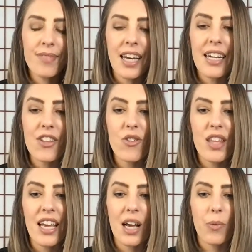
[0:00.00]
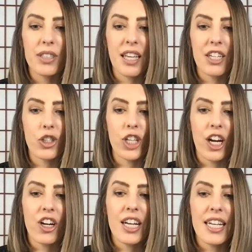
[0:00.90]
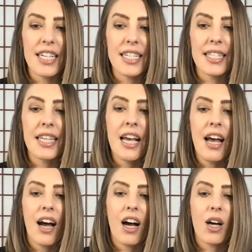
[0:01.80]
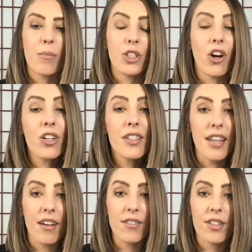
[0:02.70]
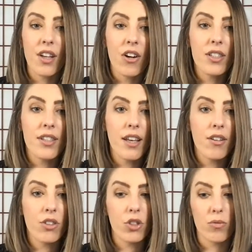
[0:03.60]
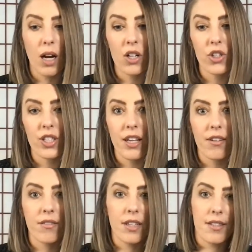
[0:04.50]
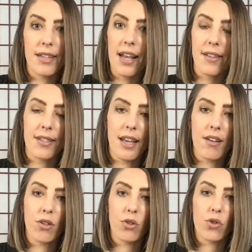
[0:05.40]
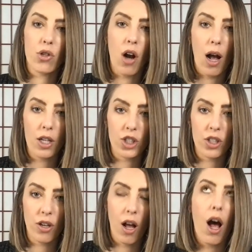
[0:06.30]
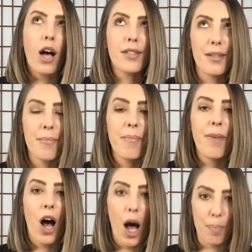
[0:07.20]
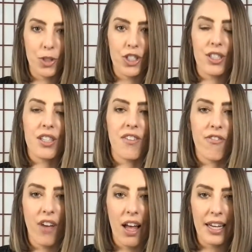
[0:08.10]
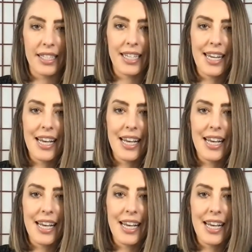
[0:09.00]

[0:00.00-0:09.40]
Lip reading: Another thing I was going to share is yard sales, garage sales, estate sales. Those are awesome options to find